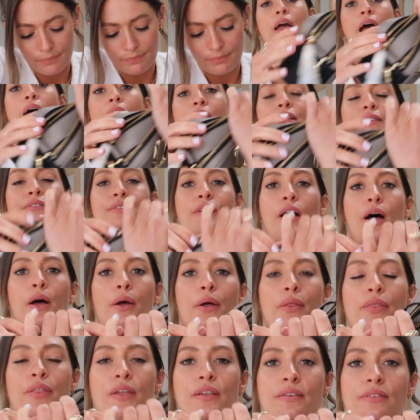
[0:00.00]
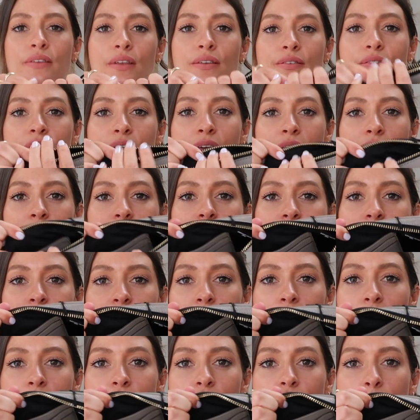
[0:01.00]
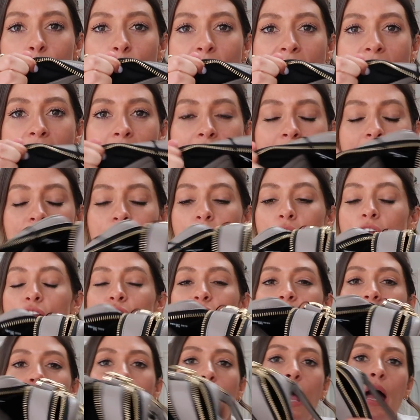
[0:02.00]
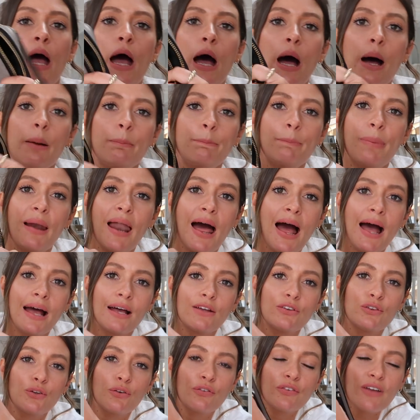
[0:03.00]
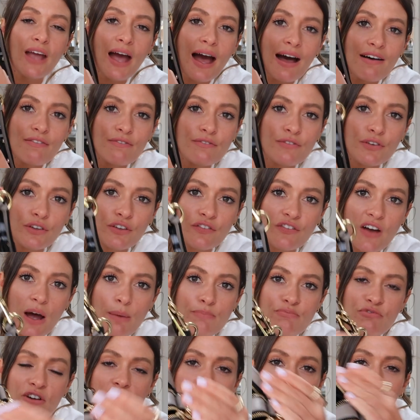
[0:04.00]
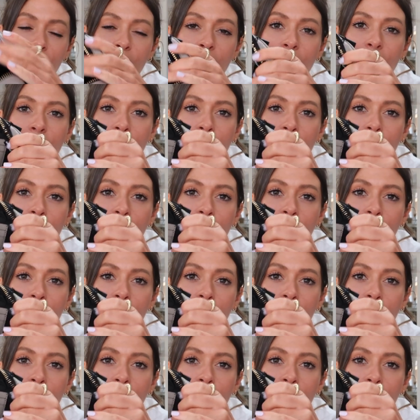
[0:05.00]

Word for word: Okay, so this is the inside of the bag. It's kind of like a black sort of canvas fabric.